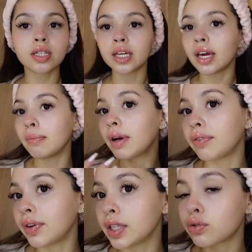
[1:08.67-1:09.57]
to get my
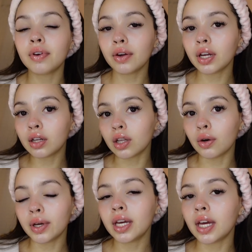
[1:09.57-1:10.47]
face very
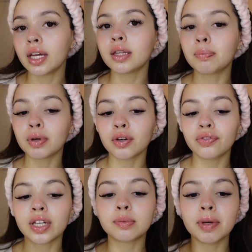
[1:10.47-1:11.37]
glowy and the
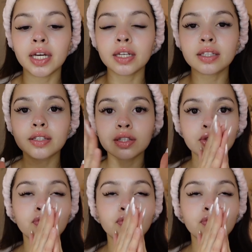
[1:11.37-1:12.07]
perfect base